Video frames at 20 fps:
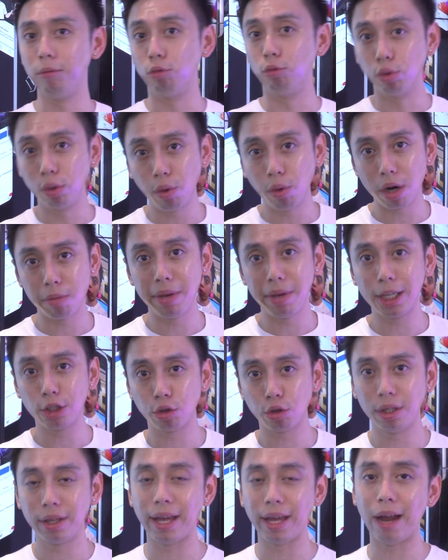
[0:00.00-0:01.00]
We want to make
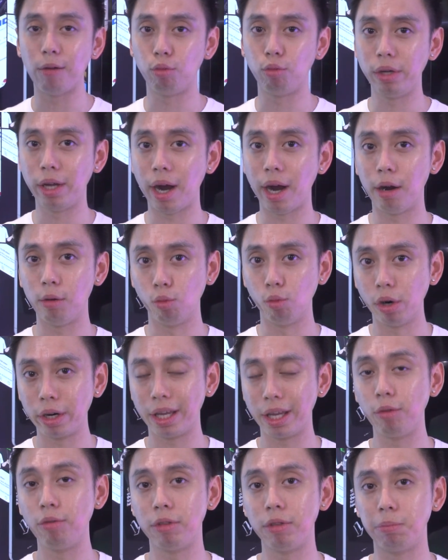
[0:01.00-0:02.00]
sure that we are
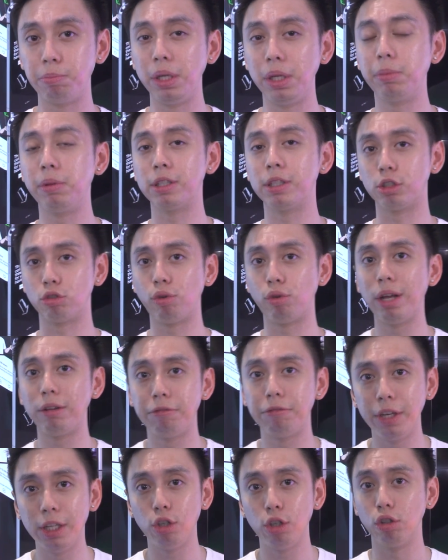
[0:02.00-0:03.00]
working with the people that's the right
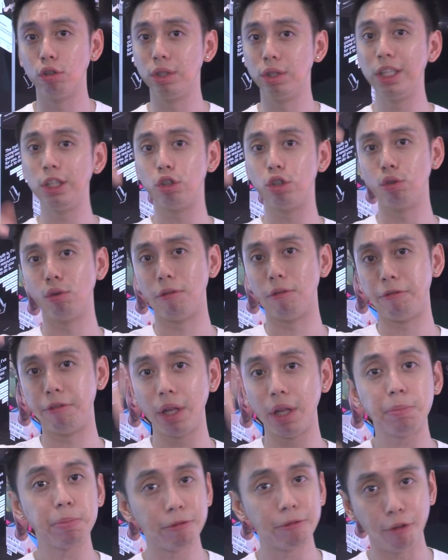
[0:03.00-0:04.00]
fit. You'll need to
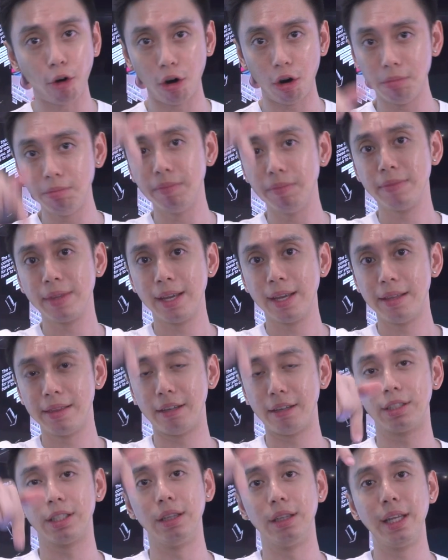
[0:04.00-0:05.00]
fill up a form.
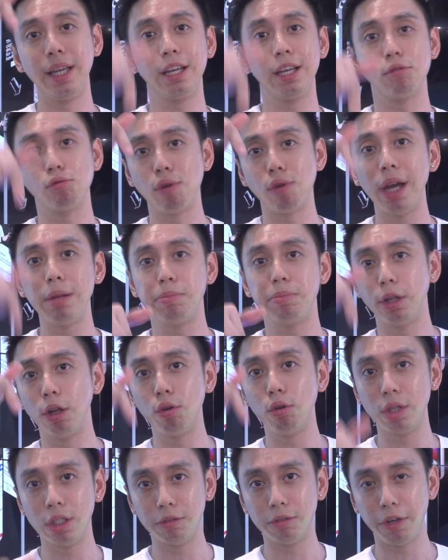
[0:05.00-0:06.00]
There's a link right
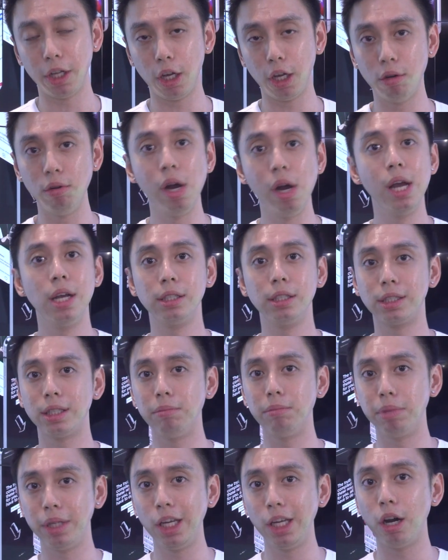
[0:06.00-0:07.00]
below this video.
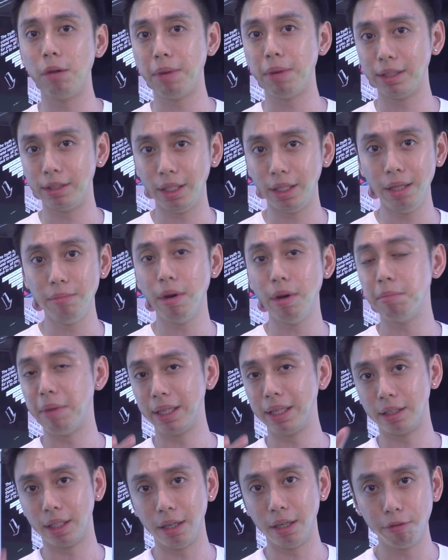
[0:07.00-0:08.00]
Somebody on my team
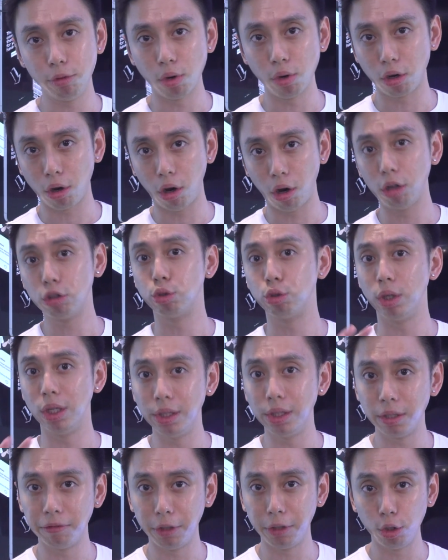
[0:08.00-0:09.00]
might give you a call to
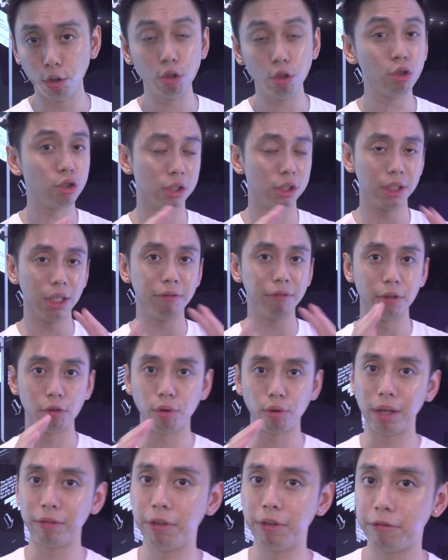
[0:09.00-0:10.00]
interview you to see if they're
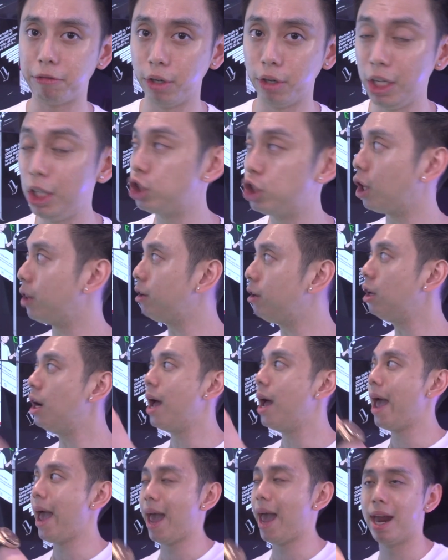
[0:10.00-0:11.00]
right fit for each other.
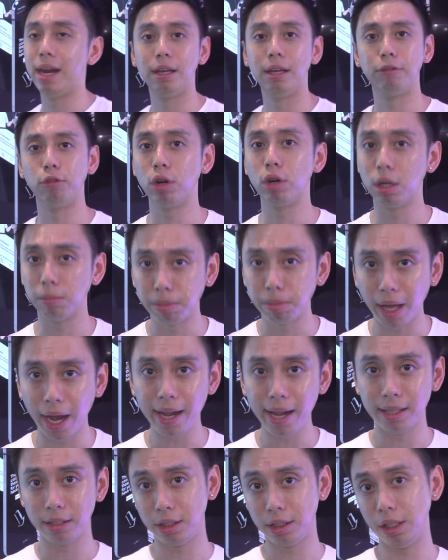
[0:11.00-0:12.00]
And if you want to
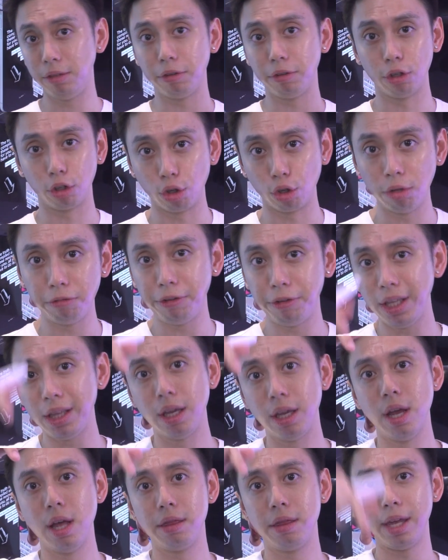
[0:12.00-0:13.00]
apply and see if you're a good
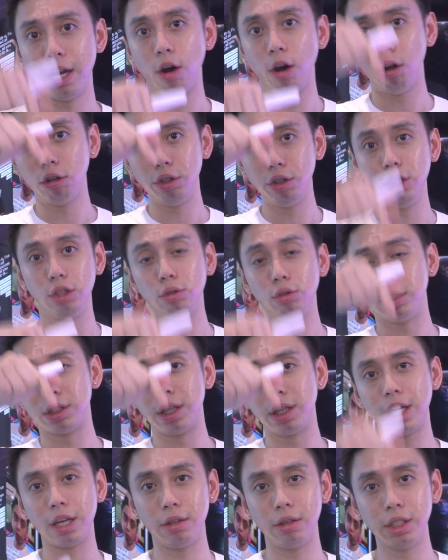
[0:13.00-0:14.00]
fit, then all you need to do is
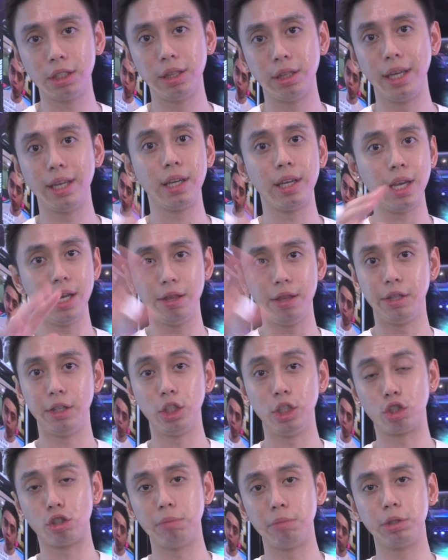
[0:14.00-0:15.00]
click on this link in the
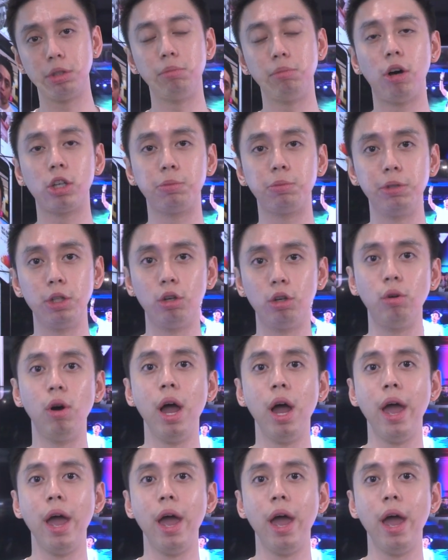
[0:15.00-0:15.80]
description box below